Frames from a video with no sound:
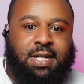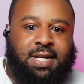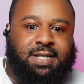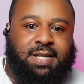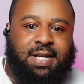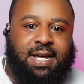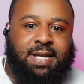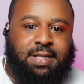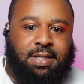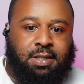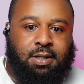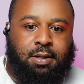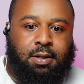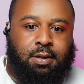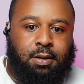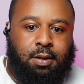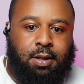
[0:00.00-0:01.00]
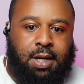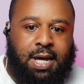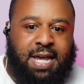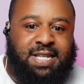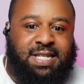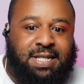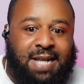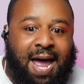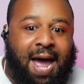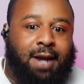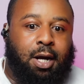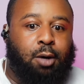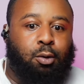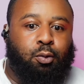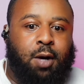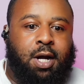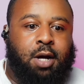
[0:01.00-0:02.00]
Doesn't exist. It's not
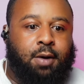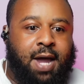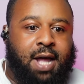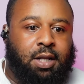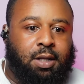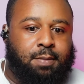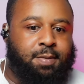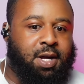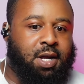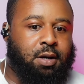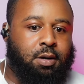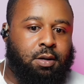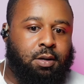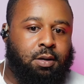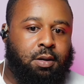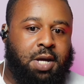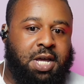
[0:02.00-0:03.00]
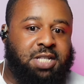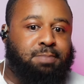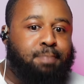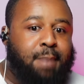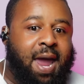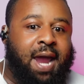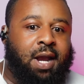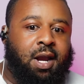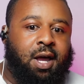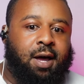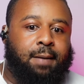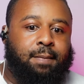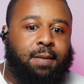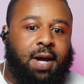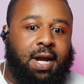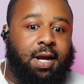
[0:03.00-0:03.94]
a real element. It's made up.